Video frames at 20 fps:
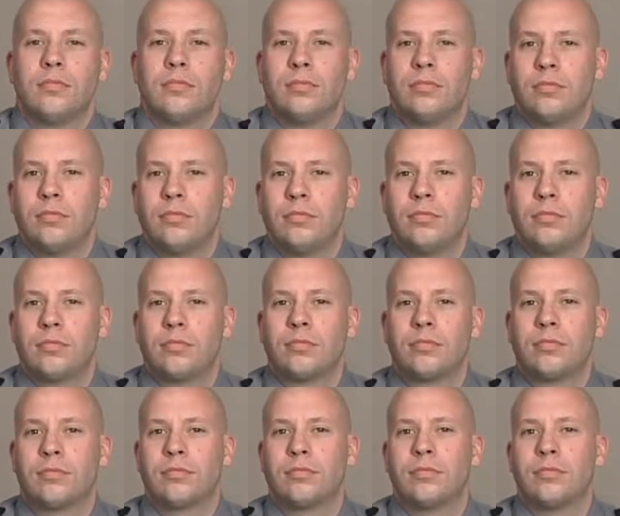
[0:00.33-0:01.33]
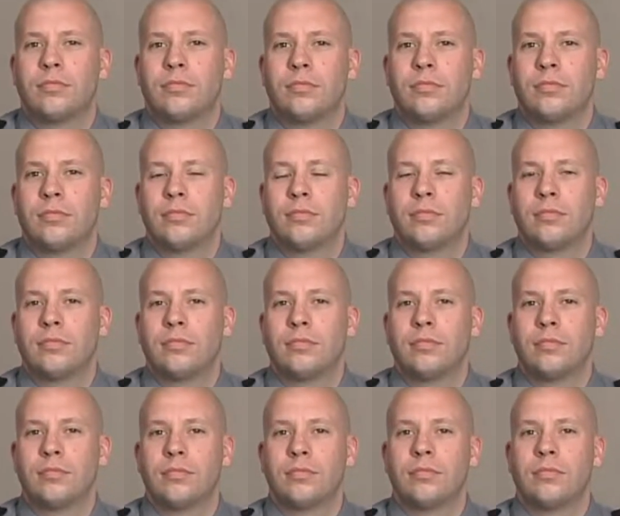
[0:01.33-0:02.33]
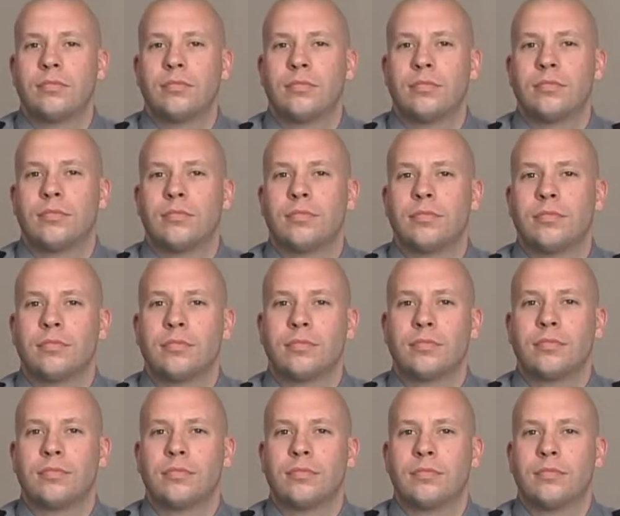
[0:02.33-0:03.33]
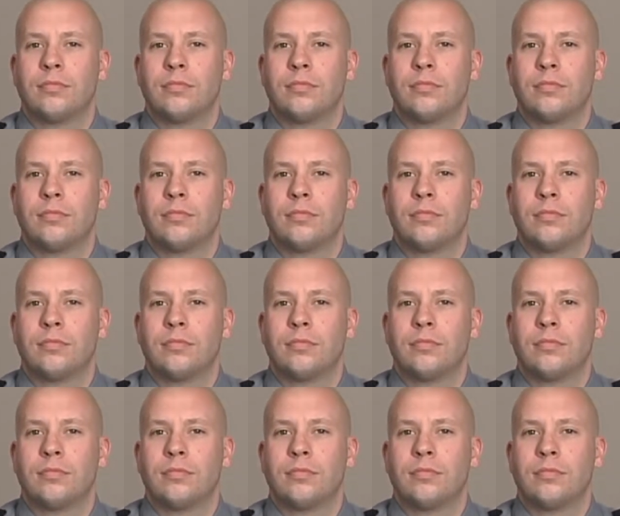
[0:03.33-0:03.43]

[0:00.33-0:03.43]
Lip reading: [no speech]